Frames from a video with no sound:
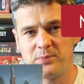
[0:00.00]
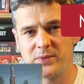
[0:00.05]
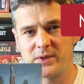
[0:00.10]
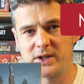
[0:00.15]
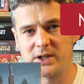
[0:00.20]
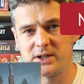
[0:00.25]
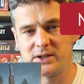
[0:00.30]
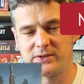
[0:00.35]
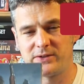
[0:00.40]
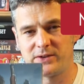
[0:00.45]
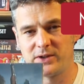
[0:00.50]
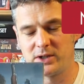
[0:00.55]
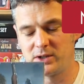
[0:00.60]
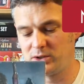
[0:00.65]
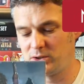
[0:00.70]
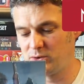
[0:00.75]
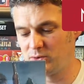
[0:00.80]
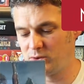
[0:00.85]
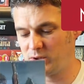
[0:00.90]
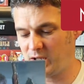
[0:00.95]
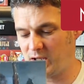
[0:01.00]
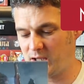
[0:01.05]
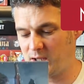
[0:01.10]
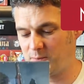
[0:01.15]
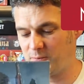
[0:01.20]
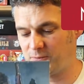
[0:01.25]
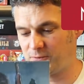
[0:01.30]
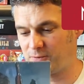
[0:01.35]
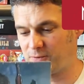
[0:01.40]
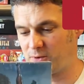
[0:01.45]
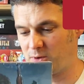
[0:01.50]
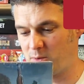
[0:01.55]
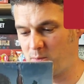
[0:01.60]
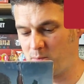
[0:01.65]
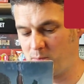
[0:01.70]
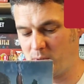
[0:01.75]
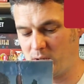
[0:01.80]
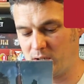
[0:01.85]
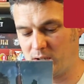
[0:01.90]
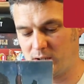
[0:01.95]
That is the new game
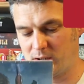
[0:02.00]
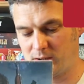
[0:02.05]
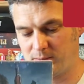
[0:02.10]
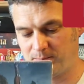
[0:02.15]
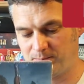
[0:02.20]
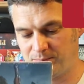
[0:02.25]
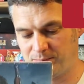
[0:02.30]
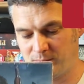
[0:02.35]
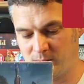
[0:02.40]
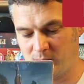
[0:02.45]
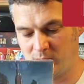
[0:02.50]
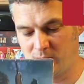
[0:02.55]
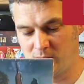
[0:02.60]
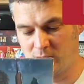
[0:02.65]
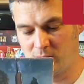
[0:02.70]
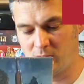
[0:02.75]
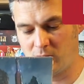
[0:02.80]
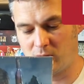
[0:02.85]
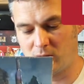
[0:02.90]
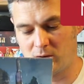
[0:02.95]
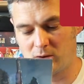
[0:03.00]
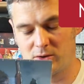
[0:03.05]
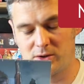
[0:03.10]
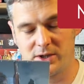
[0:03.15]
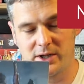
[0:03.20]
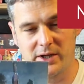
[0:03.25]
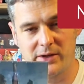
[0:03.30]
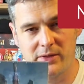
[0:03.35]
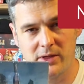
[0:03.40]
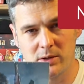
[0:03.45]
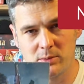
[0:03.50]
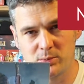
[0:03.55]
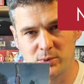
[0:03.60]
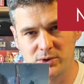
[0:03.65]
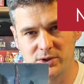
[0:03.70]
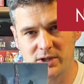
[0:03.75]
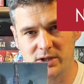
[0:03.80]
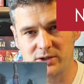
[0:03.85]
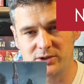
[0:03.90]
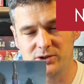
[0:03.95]
from All or Nothing
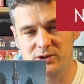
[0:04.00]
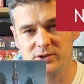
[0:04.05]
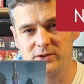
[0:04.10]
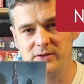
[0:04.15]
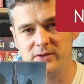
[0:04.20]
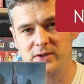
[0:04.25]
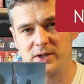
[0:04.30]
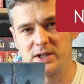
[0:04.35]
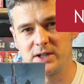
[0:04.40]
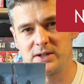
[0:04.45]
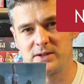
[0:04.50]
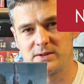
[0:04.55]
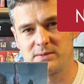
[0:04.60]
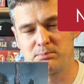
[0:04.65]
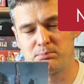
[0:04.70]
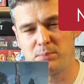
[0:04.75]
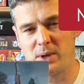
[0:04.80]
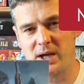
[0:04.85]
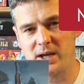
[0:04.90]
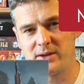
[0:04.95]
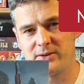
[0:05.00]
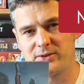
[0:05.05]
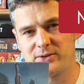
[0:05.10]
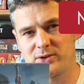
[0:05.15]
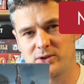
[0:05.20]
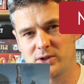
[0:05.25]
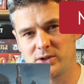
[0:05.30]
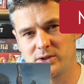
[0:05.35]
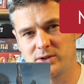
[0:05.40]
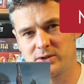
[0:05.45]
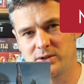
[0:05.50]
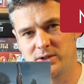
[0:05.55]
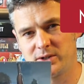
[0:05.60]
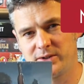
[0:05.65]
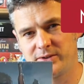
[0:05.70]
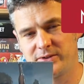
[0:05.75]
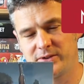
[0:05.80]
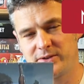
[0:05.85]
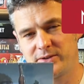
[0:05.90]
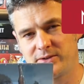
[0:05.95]
Productions. It's based on
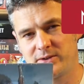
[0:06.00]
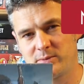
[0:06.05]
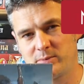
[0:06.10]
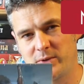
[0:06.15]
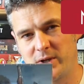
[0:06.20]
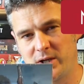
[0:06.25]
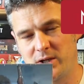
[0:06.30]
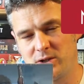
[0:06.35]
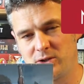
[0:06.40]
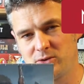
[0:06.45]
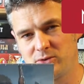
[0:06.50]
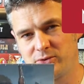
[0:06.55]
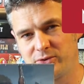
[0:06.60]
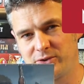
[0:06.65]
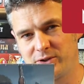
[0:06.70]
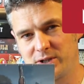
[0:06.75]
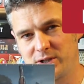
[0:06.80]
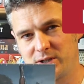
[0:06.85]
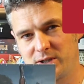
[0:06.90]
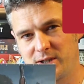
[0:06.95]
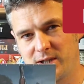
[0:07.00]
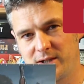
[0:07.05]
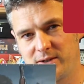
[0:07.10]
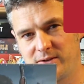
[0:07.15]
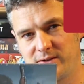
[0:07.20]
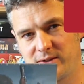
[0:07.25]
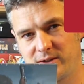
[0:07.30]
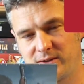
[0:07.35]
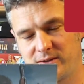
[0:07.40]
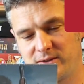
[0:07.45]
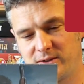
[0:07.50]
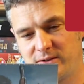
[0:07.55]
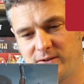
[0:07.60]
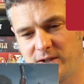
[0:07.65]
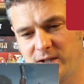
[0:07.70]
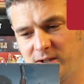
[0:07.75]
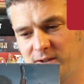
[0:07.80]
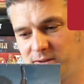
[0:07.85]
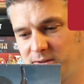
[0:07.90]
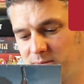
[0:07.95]
the system they used in
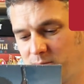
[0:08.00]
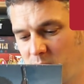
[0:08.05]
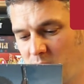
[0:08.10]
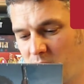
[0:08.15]
1066.